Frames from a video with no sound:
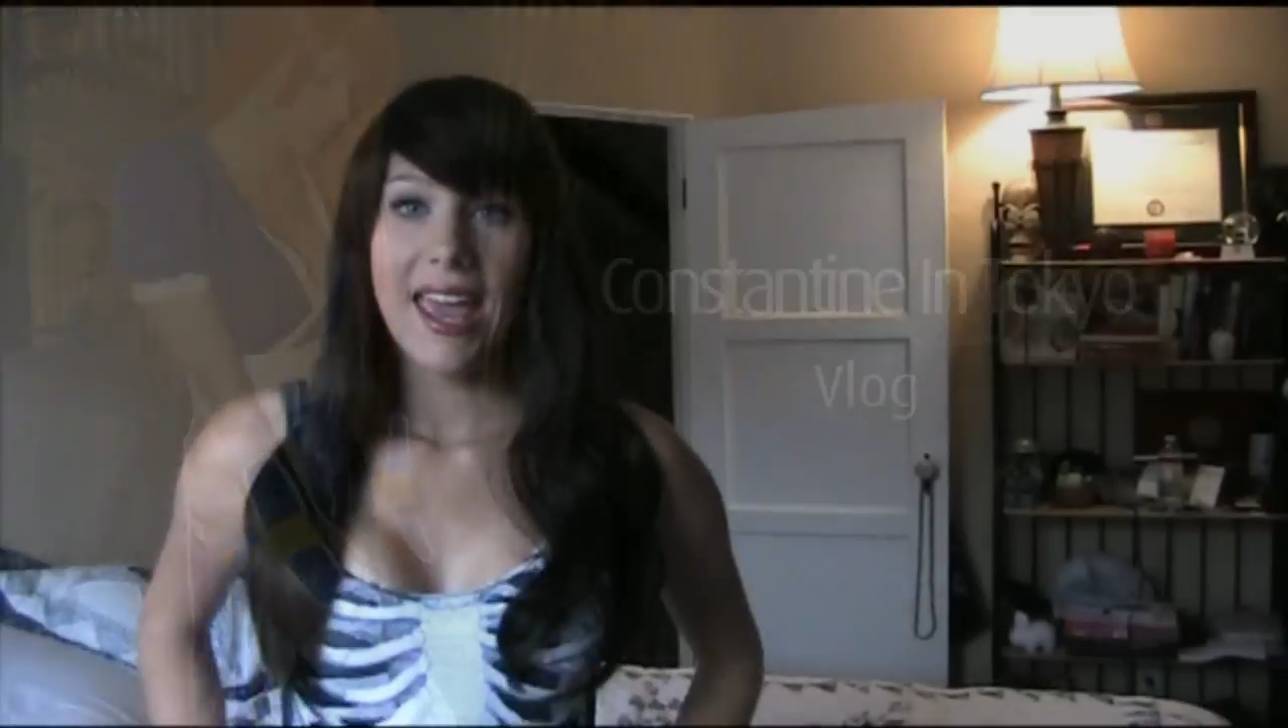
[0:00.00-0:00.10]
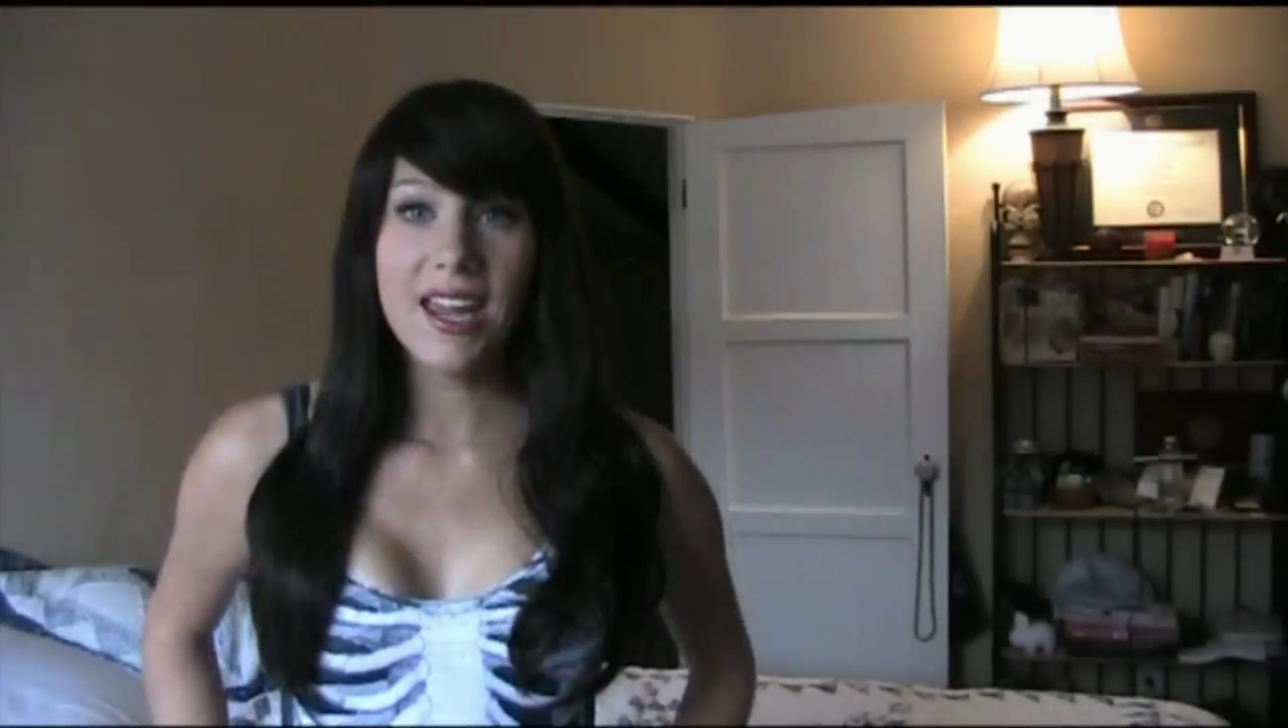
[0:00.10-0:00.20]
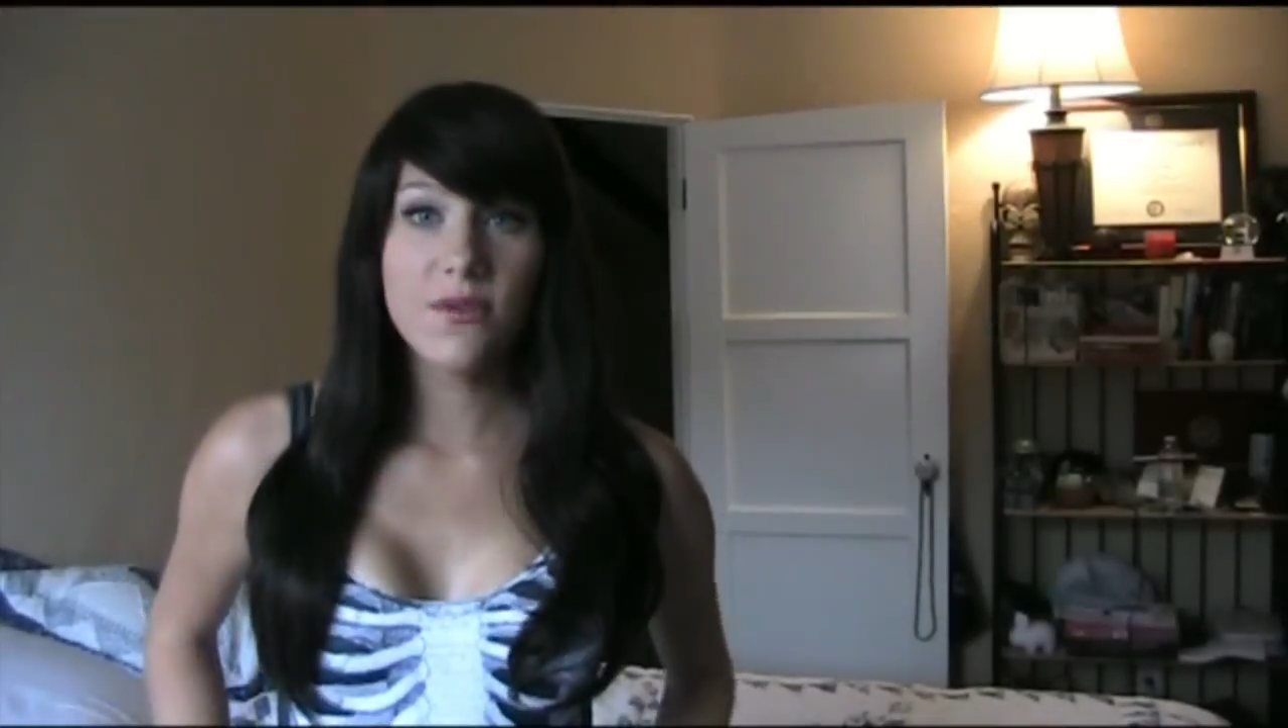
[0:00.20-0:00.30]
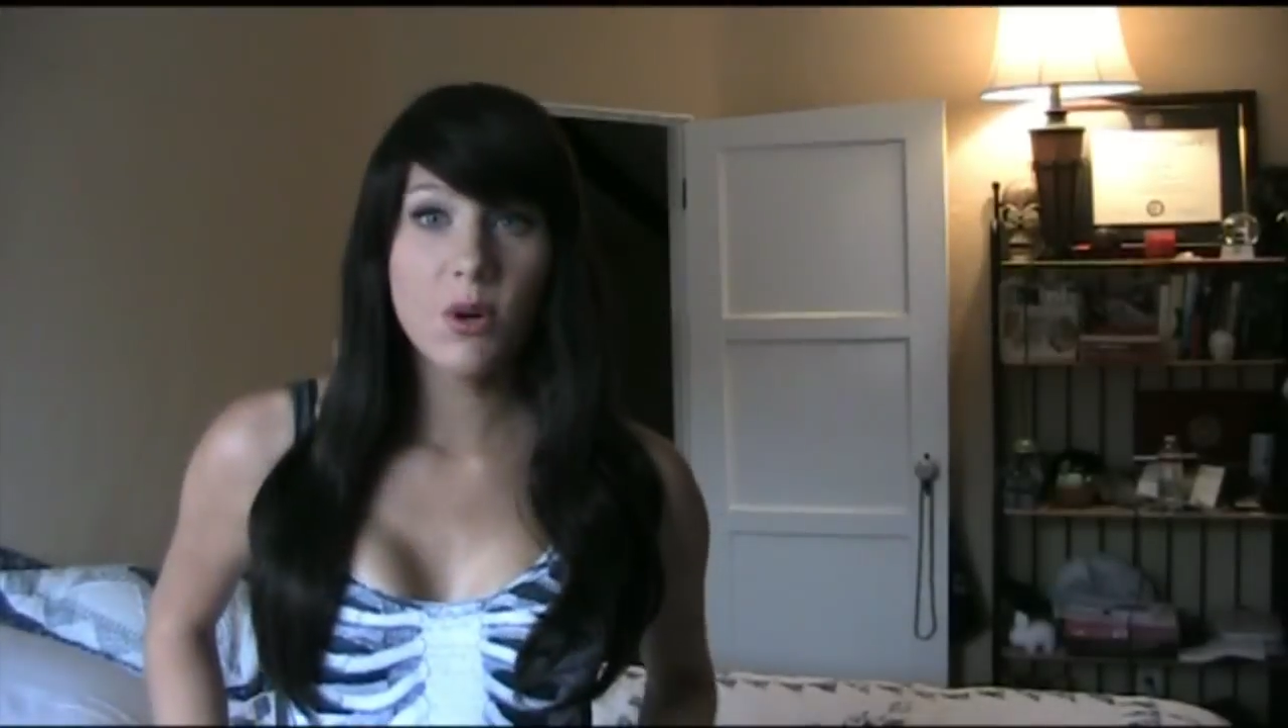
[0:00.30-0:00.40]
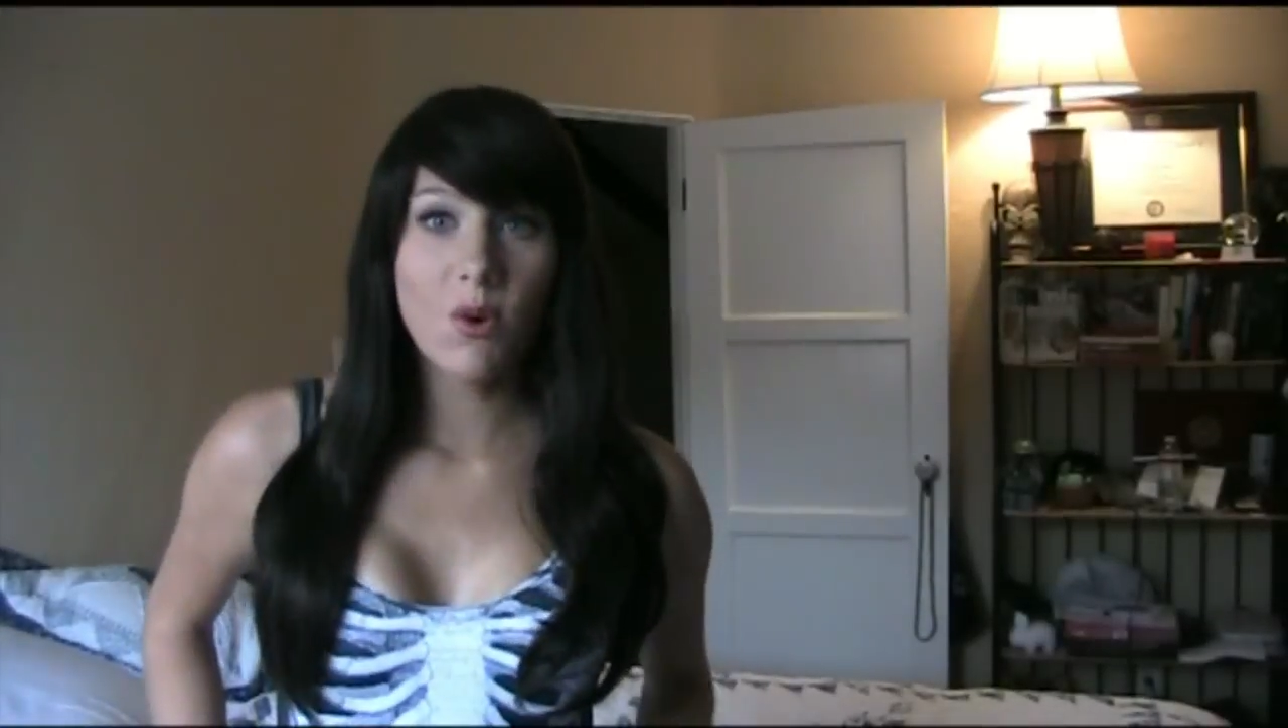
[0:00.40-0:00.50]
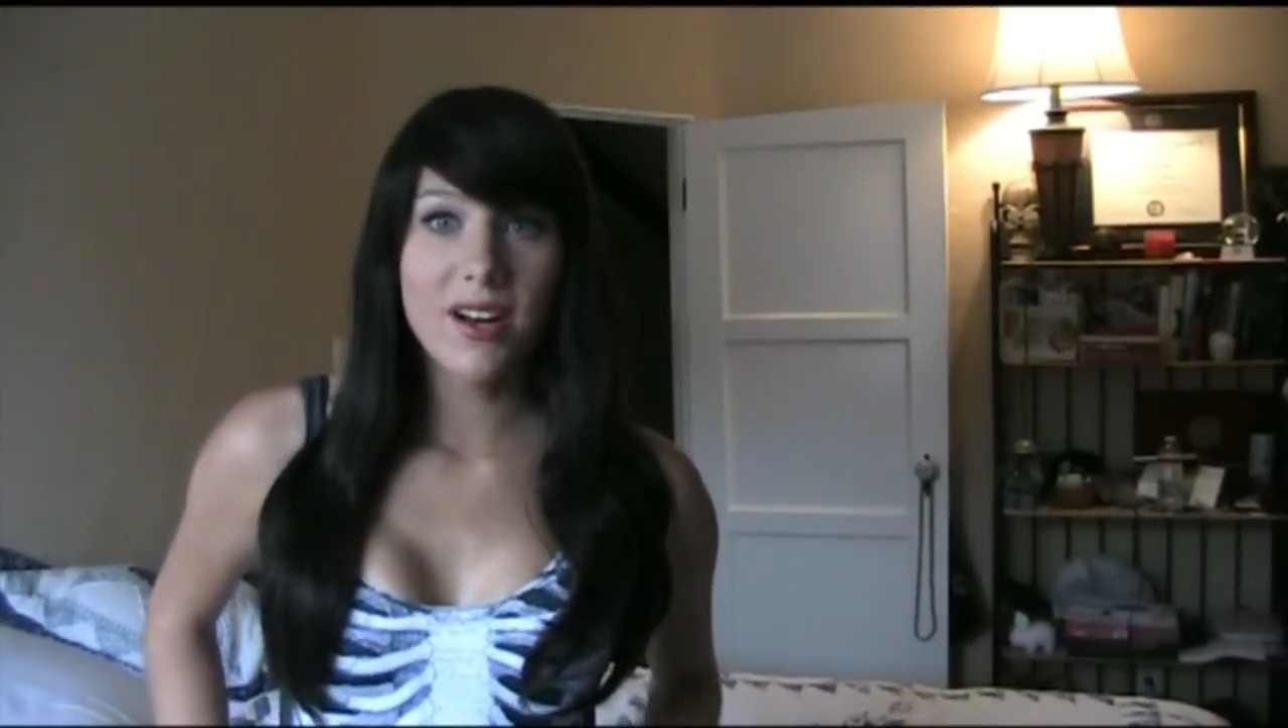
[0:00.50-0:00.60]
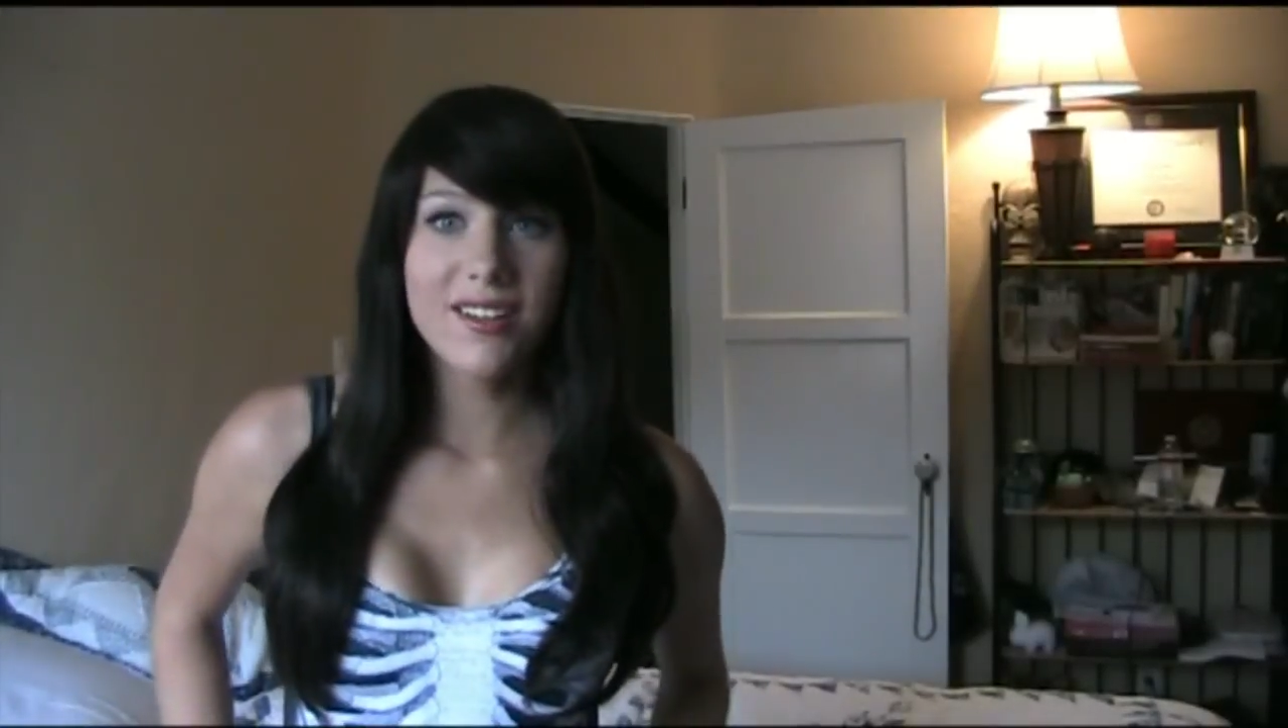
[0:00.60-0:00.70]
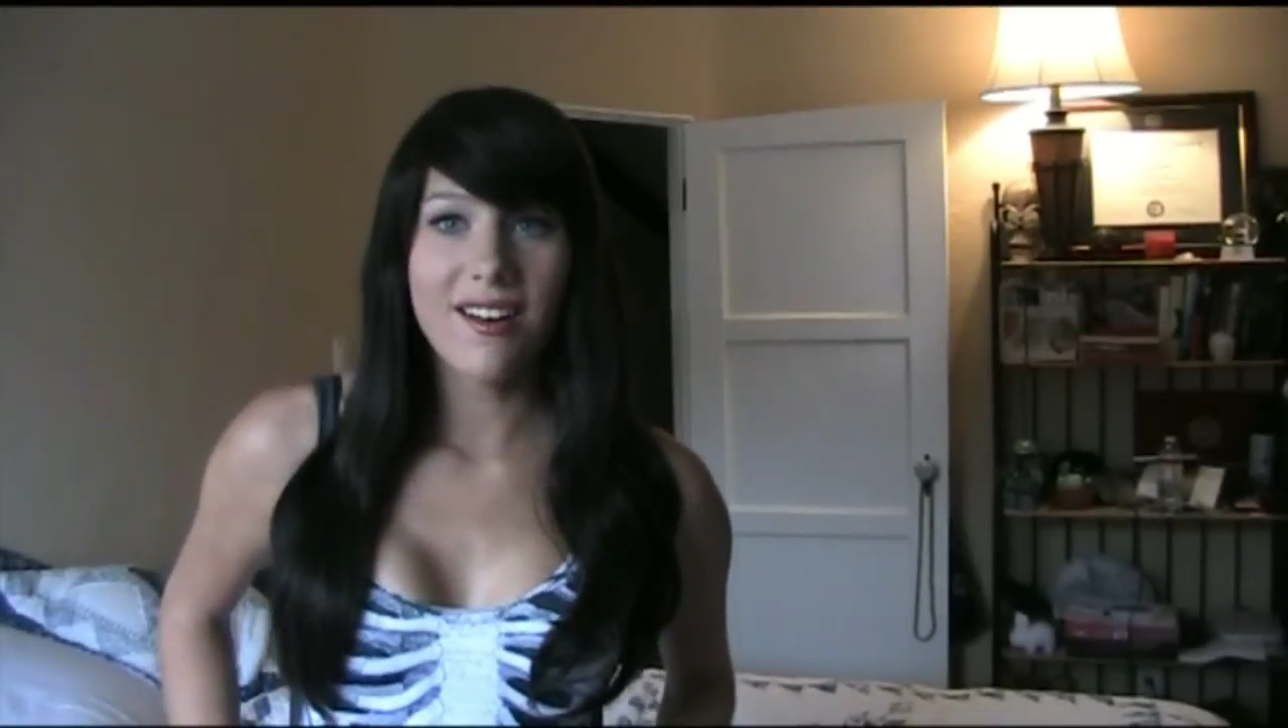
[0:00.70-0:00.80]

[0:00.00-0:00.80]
Hey everyone,